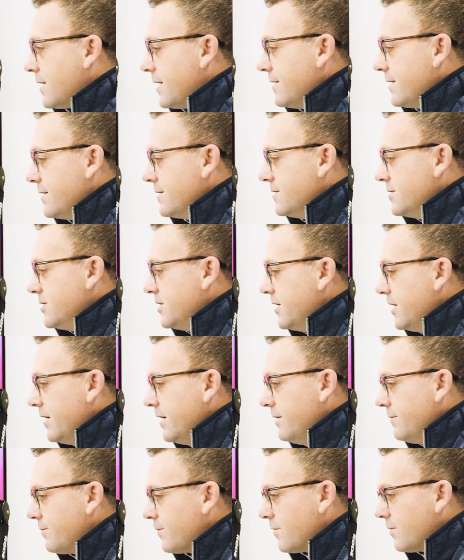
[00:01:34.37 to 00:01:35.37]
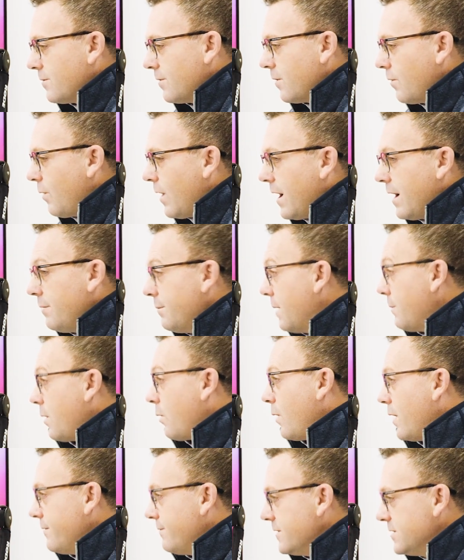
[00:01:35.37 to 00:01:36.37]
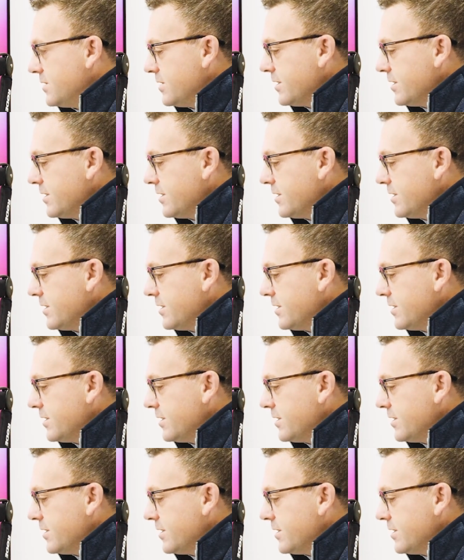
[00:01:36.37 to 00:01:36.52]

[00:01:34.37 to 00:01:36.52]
I did GE for a while, met my wife at